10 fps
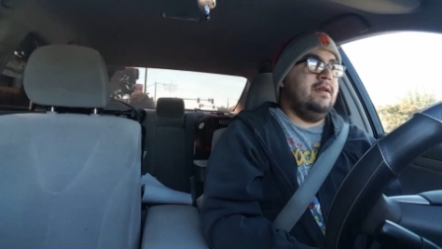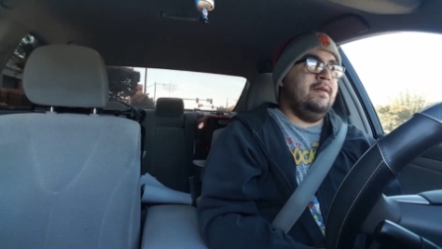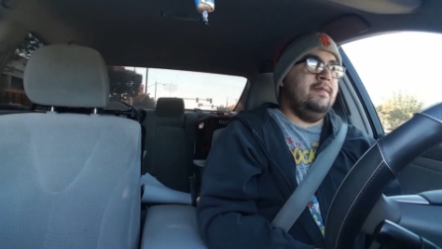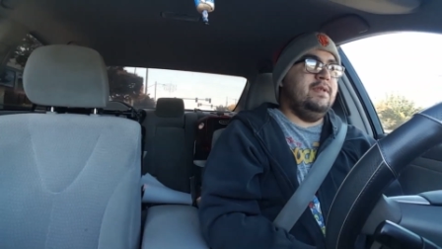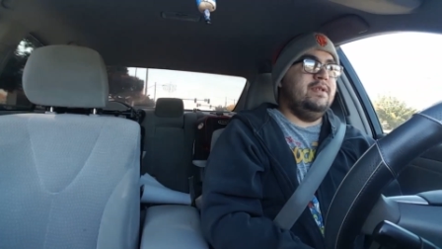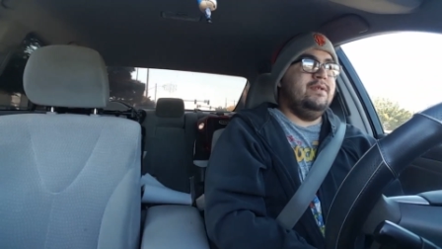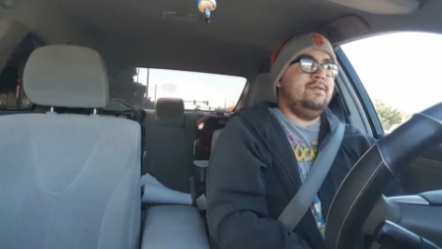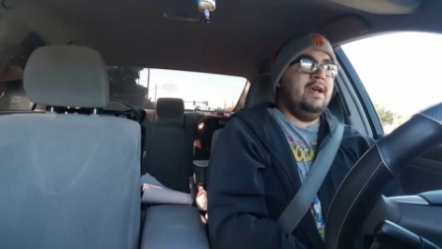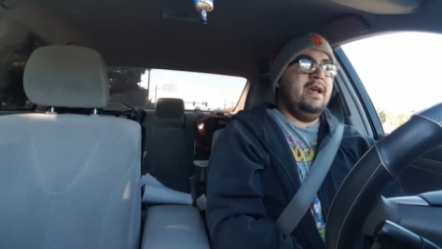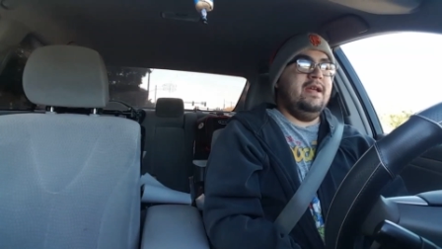I mean, the
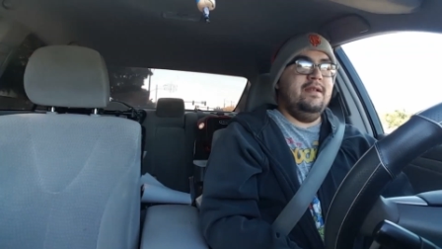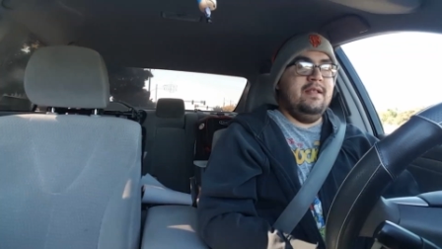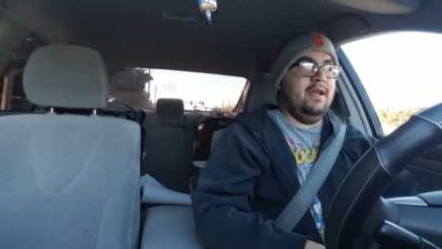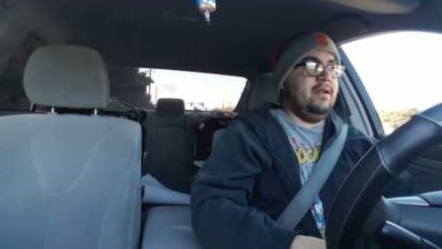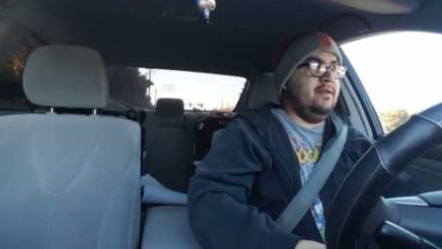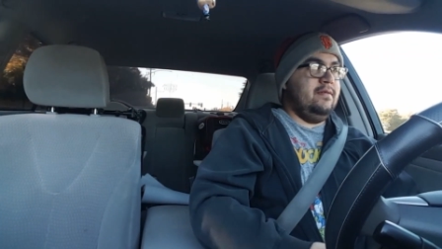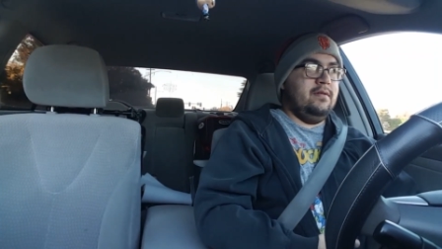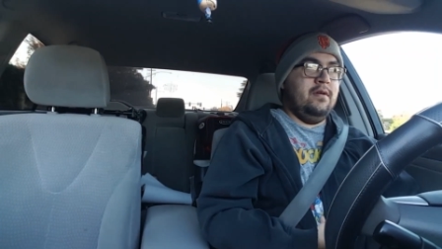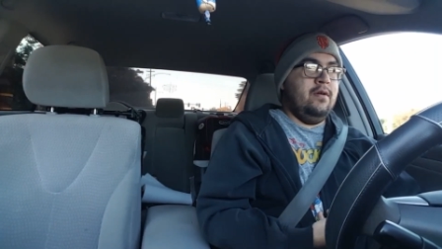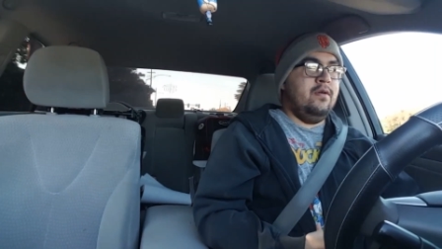dude had like
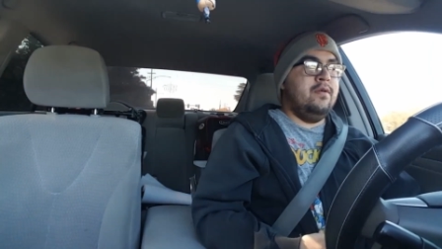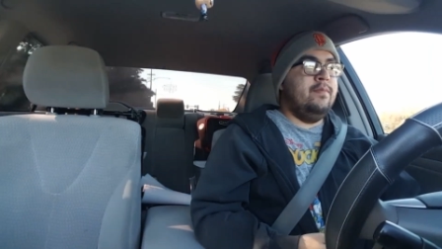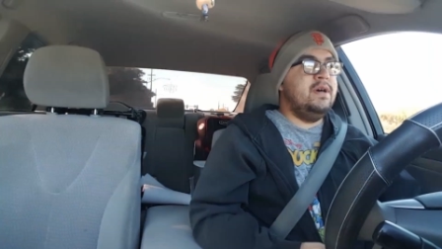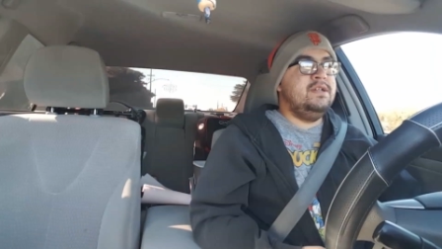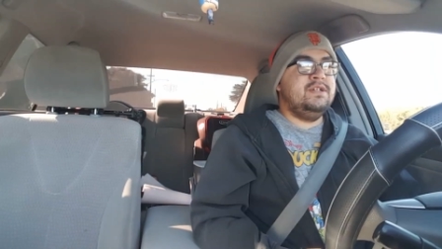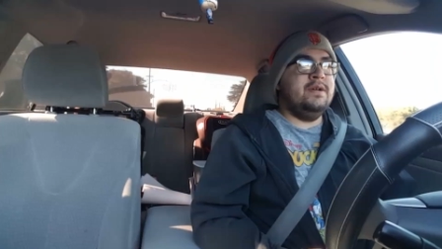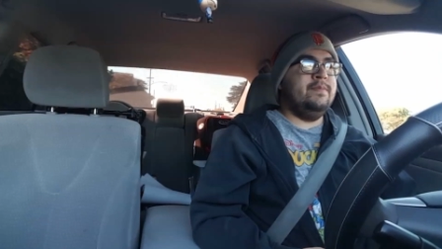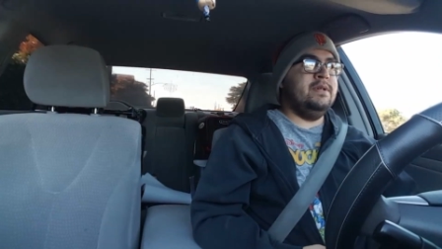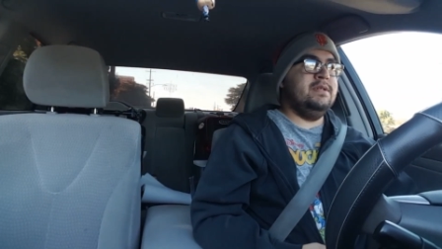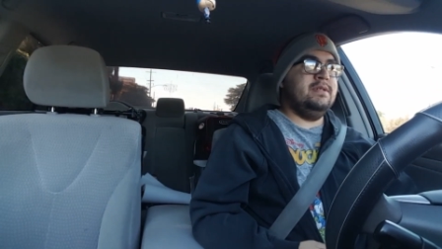a whole bunch
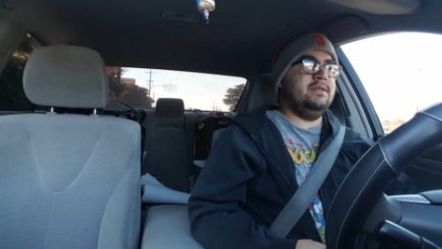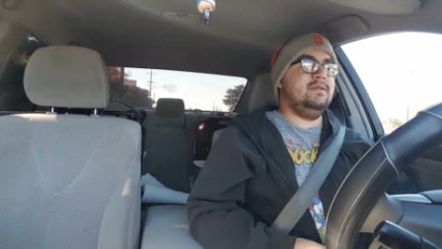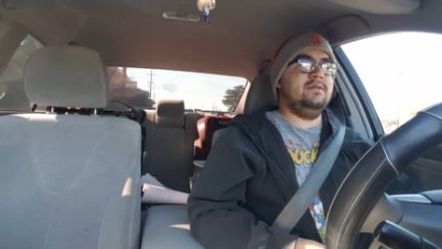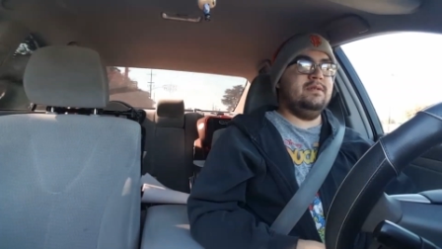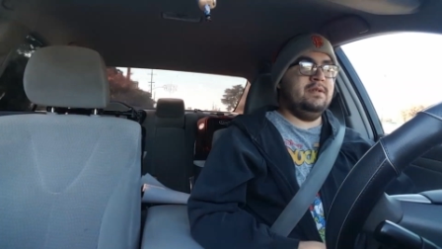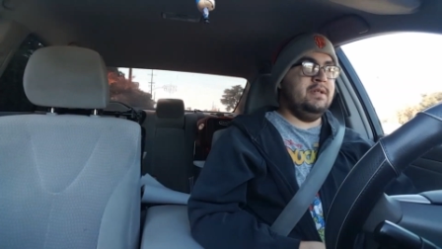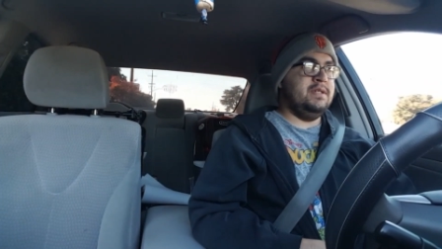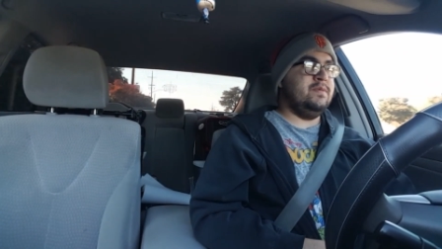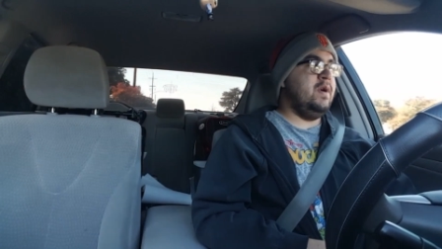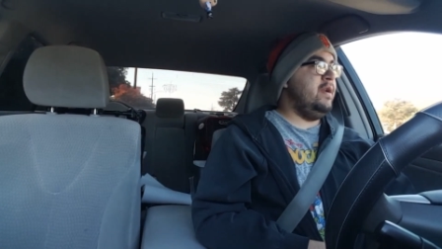up his,
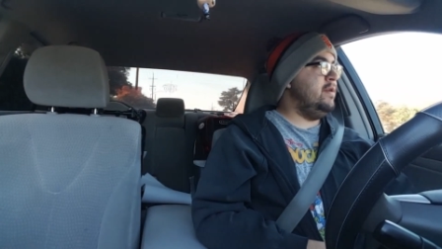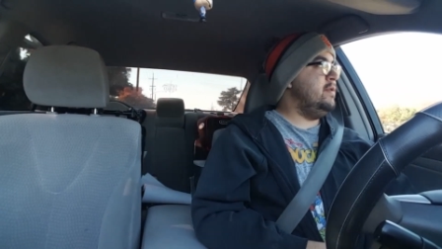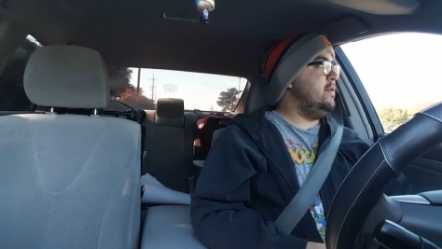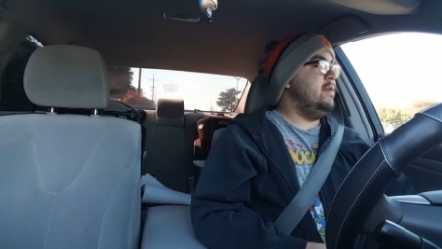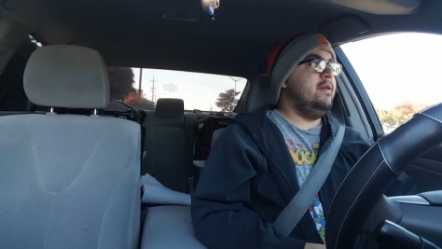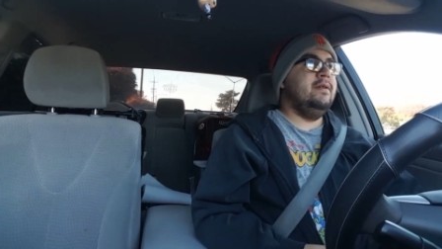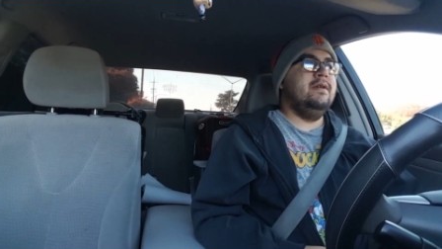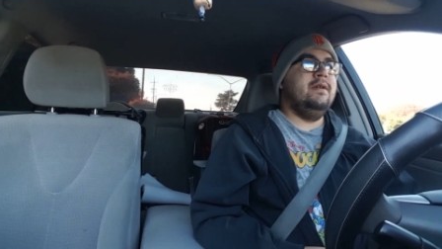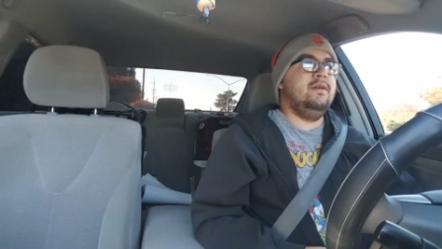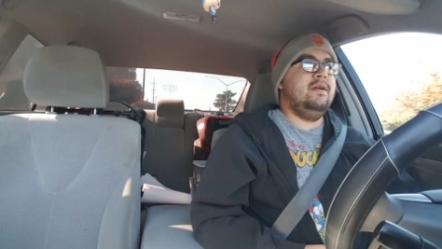his sweater,
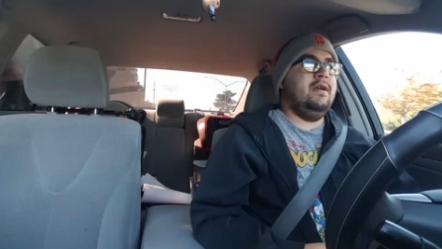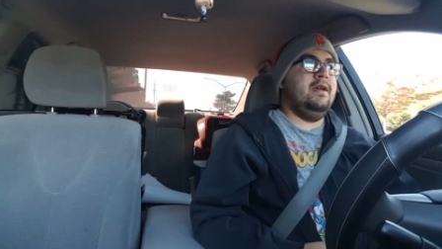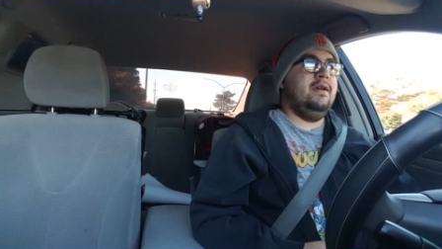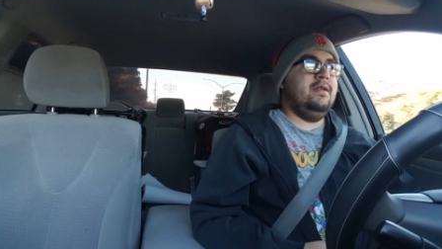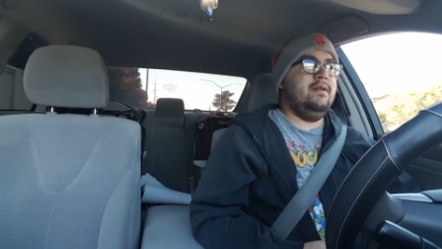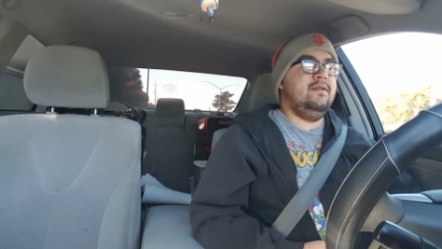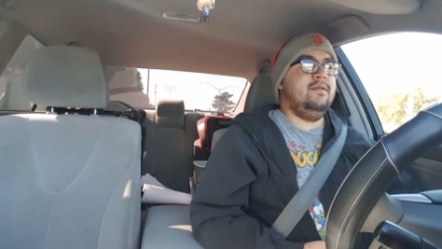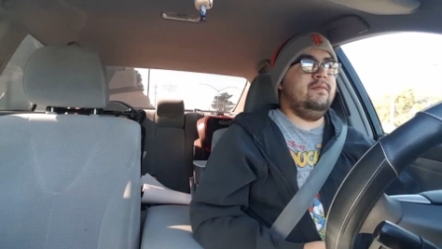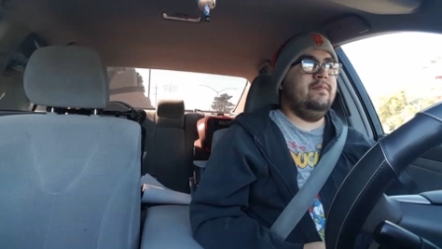and, uh,